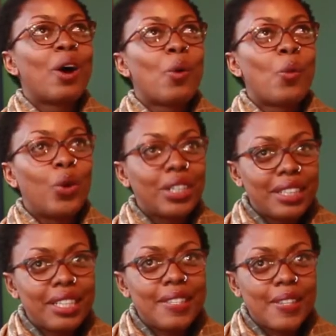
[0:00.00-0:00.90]
what
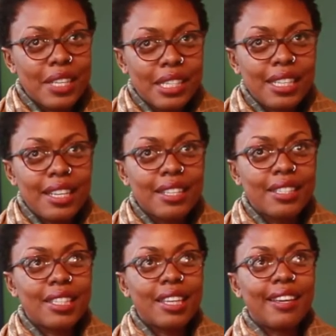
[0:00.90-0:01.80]
this
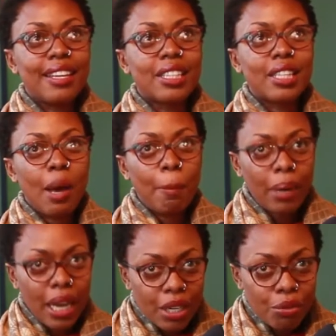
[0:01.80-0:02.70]
is it's a
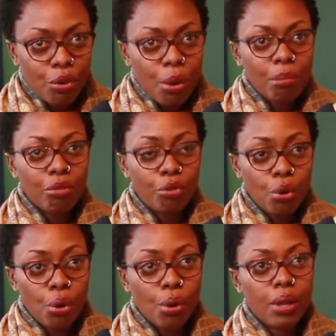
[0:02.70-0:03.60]
platform
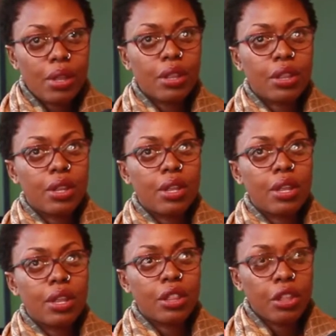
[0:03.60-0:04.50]
for
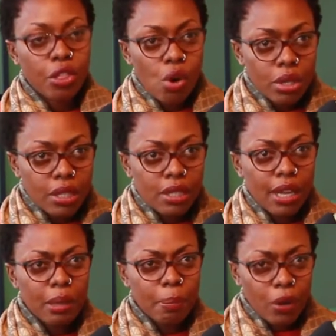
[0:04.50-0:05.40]
the thoughts,
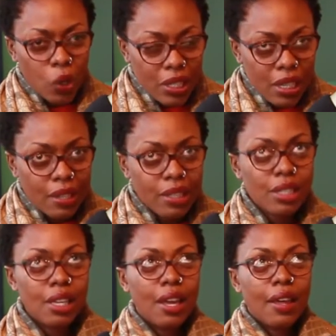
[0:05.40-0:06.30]
that process,
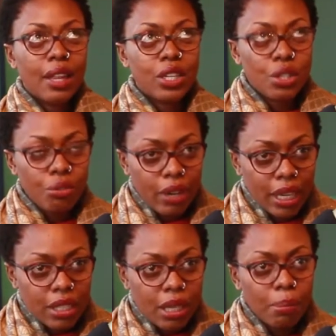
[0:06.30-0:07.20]
that
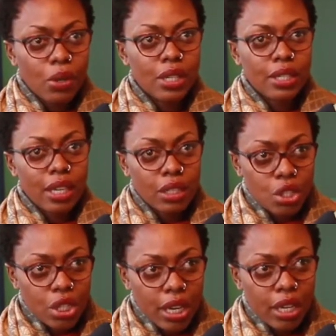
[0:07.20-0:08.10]
reflecting process, that
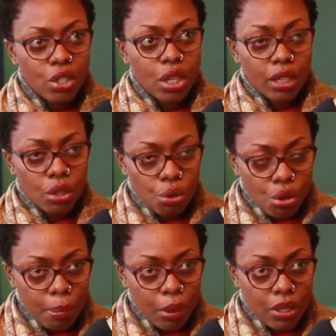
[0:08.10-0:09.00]
change and
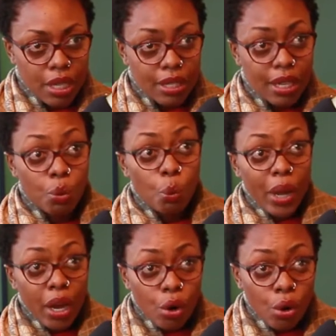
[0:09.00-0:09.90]
growth process that we're
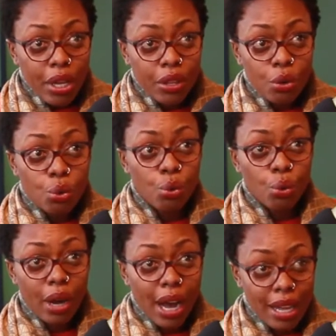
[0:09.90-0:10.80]
going through
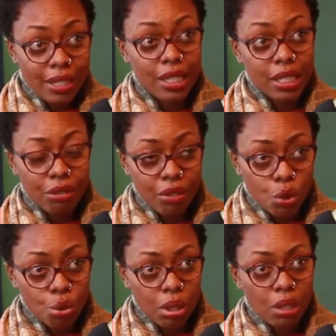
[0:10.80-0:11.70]
as
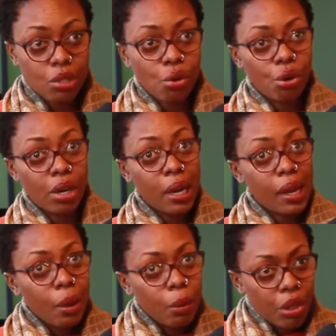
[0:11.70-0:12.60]
individuals or
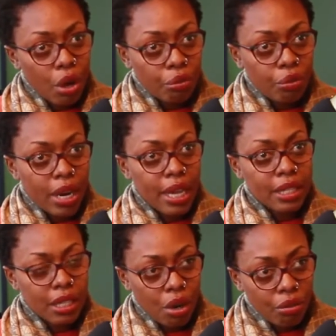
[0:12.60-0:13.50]
with our friends,
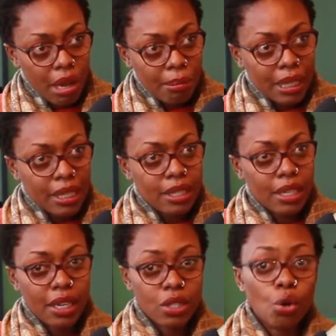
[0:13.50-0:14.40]
in our families,
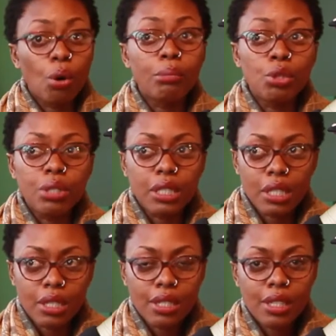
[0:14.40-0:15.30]
and as
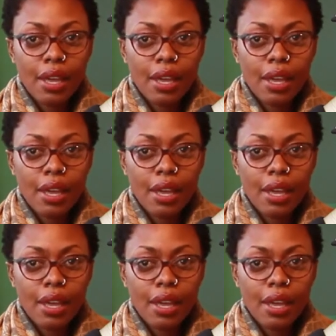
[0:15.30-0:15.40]
communities.